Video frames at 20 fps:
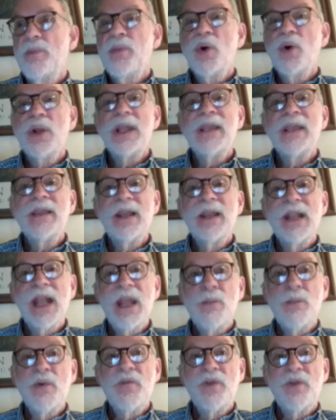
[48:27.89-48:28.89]
putting the
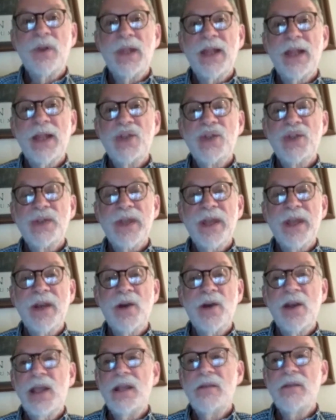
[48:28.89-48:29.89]
name of a
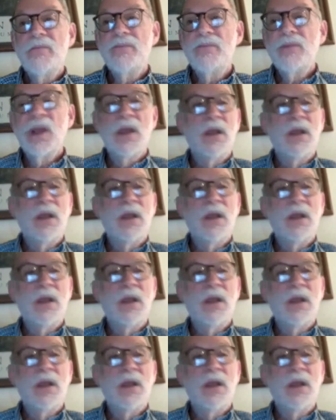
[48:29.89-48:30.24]
legislator in.